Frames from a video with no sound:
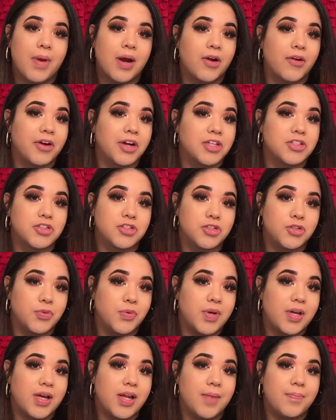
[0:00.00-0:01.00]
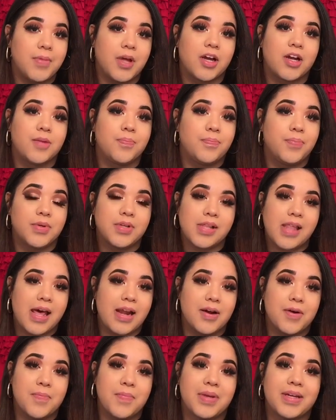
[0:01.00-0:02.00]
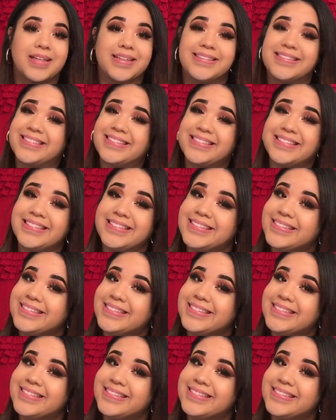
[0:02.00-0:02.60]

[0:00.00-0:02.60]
my grades are doing. I'm not gonna pull that up because